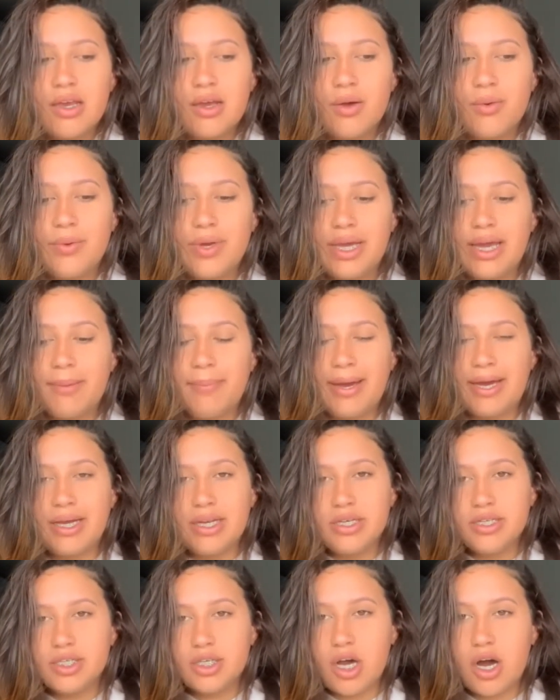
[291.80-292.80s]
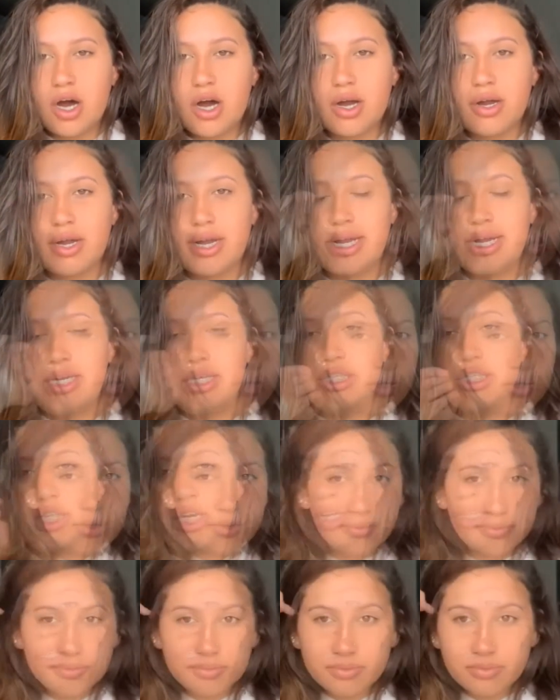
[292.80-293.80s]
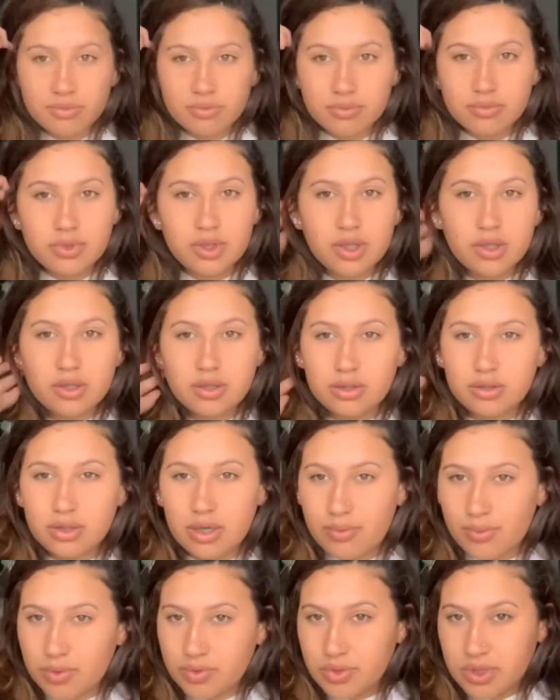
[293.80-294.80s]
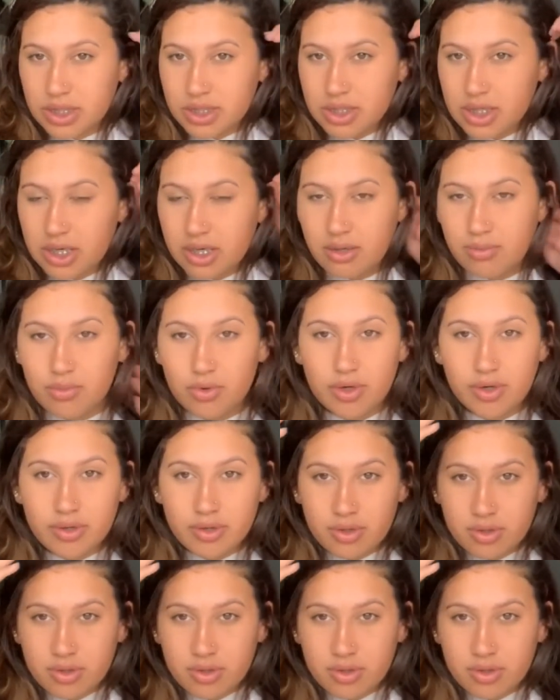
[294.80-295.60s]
We get back in his car and he starts, look, I won't touch it anymore.